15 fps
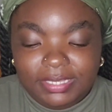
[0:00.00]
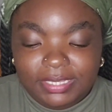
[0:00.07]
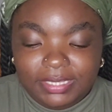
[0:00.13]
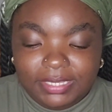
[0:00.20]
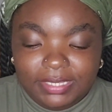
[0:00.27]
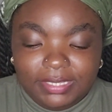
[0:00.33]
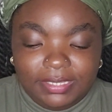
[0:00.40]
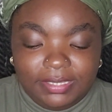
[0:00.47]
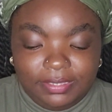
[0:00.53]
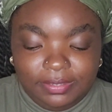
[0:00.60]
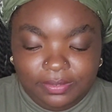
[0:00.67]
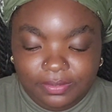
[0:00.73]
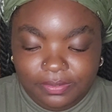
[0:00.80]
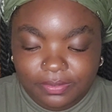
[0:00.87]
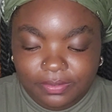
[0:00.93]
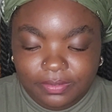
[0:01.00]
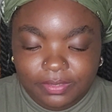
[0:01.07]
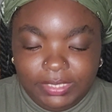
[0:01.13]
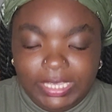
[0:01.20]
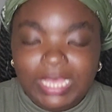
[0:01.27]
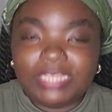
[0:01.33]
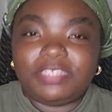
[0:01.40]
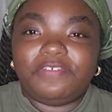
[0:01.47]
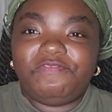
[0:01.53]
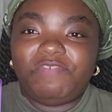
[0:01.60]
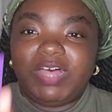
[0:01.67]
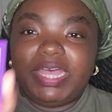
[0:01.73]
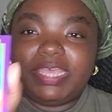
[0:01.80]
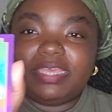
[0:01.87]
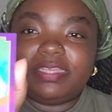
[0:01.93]
yeah,
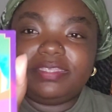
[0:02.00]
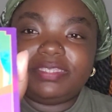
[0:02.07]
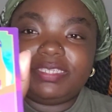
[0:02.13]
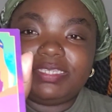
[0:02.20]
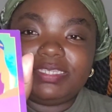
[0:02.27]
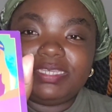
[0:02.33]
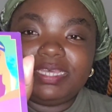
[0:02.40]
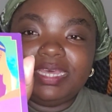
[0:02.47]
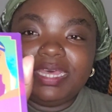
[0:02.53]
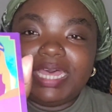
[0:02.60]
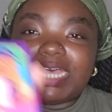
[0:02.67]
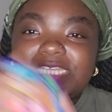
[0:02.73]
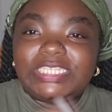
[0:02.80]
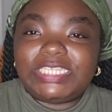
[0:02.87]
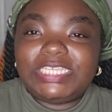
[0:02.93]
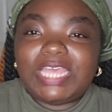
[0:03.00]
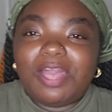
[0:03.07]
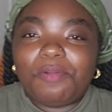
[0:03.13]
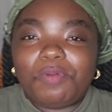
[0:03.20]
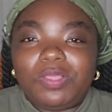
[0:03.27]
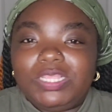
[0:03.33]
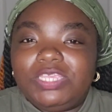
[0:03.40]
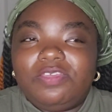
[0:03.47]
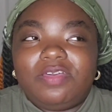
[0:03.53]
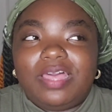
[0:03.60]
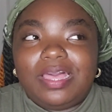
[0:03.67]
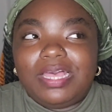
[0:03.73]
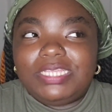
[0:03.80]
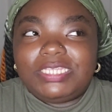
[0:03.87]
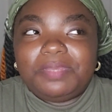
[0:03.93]
defiance. I see y'all rolling your
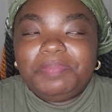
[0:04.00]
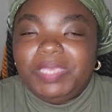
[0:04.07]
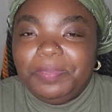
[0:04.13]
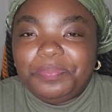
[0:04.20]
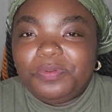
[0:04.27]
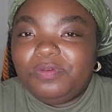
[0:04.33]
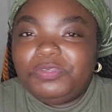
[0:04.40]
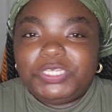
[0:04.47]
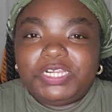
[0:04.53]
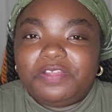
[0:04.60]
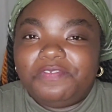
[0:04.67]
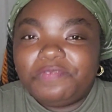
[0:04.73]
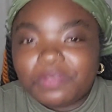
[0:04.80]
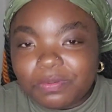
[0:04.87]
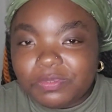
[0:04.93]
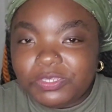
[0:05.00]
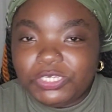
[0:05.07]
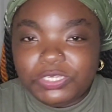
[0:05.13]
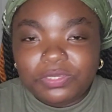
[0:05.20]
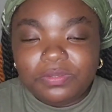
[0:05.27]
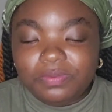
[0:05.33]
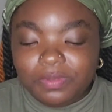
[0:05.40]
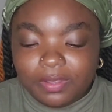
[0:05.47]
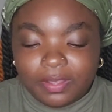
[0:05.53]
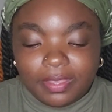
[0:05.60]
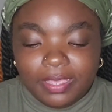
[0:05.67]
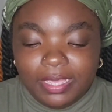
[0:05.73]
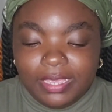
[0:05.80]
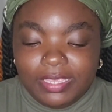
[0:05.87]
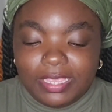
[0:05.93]
eyes at people who try to flirt with you,
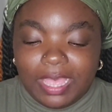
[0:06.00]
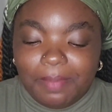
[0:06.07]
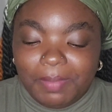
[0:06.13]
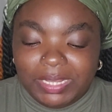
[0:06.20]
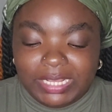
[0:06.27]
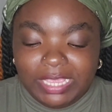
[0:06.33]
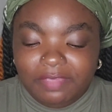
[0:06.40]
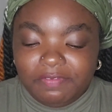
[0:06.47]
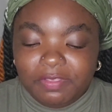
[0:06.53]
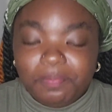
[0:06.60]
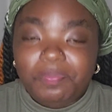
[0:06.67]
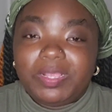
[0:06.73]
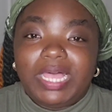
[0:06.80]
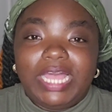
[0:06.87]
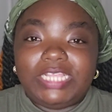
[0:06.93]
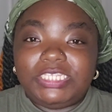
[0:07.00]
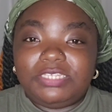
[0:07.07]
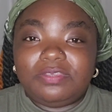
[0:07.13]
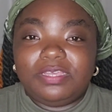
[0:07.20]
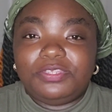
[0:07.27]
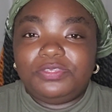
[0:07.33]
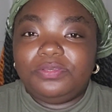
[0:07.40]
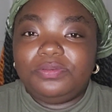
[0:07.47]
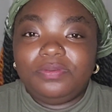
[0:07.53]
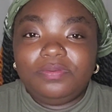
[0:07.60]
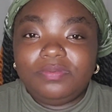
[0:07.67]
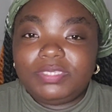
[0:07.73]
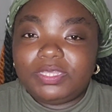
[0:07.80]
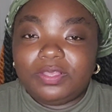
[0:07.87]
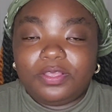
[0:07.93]
or y'all might not even reply to a
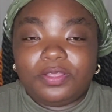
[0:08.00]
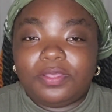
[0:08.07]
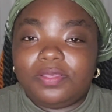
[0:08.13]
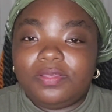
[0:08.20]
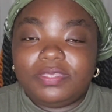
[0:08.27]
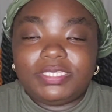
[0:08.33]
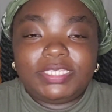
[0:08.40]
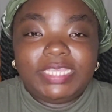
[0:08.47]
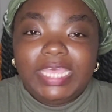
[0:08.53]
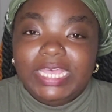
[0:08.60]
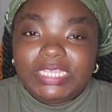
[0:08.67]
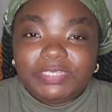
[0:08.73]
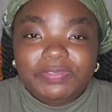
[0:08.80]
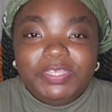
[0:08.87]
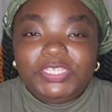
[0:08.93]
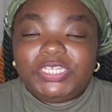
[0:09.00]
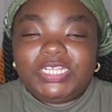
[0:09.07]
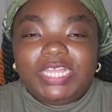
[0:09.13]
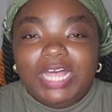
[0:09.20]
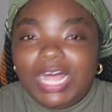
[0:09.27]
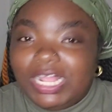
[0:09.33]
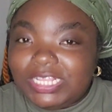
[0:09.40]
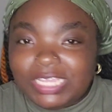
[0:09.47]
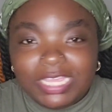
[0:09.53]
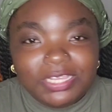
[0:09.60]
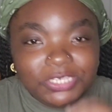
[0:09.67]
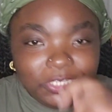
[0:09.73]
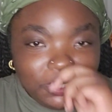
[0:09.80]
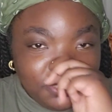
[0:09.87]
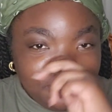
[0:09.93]
dude's or girl's text and they are trying to holler
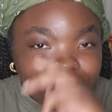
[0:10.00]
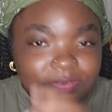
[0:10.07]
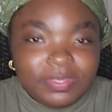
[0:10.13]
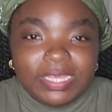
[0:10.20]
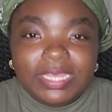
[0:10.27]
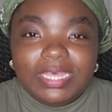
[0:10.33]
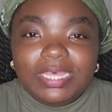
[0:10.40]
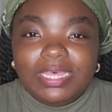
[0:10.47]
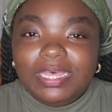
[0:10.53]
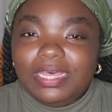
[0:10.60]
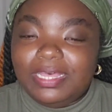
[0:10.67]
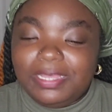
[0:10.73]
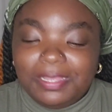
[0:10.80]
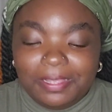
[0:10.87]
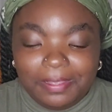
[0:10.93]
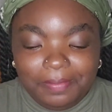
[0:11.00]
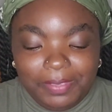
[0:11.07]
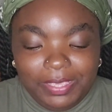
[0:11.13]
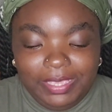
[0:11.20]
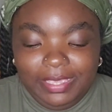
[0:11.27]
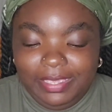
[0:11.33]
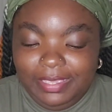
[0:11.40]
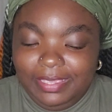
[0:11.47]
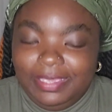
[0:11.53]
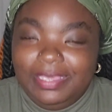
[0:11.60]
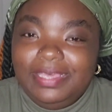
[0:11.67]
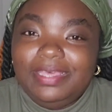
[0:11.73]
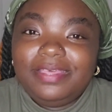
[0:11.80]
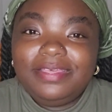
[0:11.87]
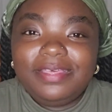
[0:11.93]
at you. Um, you
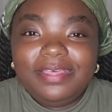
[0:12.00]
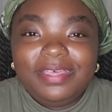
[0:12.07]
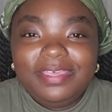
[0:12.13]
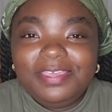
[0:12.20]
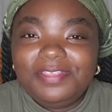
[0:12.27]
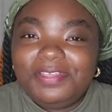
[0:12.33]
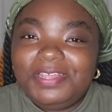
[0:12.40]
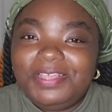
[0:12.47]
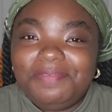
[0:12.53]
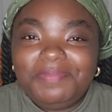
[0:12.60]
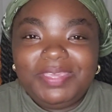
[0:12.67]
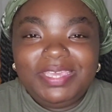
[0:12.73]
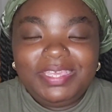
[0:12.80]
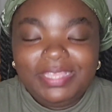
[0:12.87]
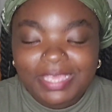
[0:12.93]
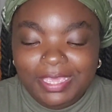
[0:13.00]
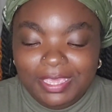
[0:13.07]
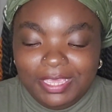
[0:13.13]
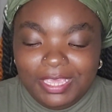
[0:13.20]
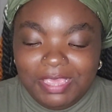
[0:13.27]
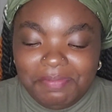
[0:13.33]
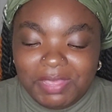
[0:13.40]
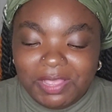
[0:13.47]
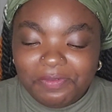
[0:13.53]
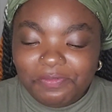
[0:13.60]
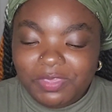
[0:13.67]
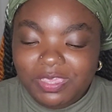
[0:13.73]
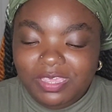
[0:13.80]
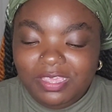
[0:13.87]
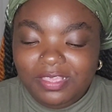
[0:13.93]
know what I mean? You might
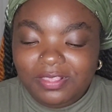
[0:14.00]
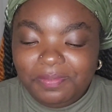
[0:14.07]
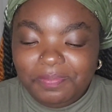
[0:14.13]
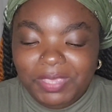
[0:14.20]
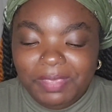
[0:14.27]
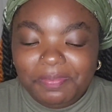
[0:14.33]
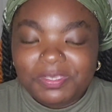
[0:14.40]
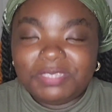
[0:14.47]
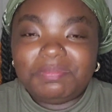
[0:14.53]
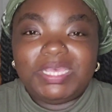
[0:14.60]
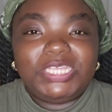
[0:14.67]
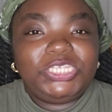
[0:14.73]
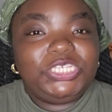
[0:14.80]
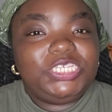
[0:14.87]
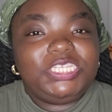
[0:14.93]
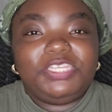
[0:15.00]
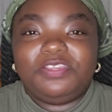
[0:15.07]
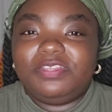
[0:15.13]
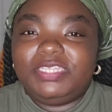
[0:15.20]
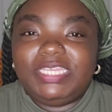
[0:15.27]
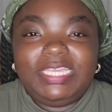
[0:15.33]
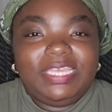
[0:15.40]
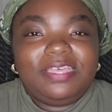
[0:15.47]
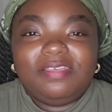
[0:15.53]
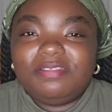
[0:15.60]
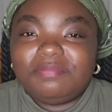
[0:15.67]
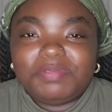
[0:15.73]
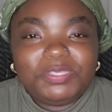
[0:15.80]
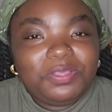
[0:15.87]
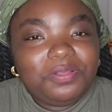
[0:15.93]
read people's messages in your
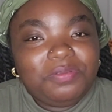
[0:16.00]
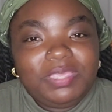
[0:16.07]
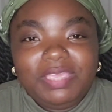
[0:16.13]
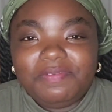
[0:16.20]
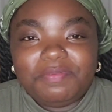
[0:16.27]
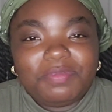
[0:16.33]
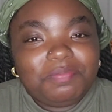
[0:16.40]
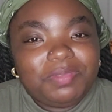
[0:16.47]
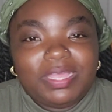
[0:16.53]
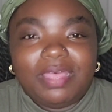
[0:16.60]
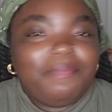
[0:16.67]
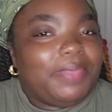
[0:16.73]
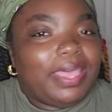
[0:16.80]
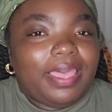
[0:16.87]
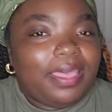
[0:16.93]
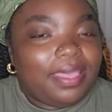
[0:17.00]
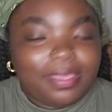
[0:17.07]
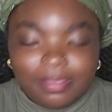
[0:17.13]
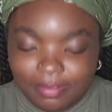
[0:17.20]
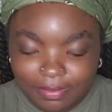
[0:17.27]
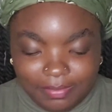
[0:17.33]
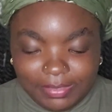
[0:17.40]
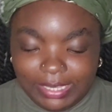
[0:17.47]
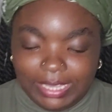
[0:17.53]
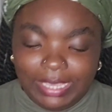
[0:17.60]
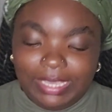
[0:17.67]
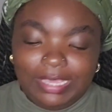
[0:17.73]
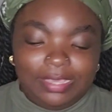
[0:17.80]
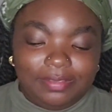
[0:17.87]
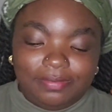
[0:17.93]
DMs, but don't even reply back.
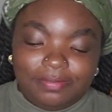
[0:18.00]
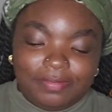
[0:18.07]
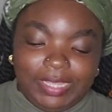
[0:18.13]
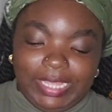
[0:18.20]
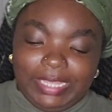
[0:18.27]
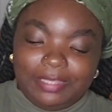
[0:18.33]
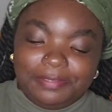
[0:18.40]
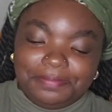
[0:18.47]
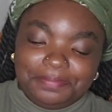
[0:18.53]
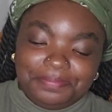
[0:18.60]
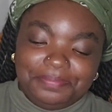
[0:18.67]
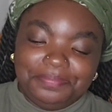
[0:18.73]
Like, wow.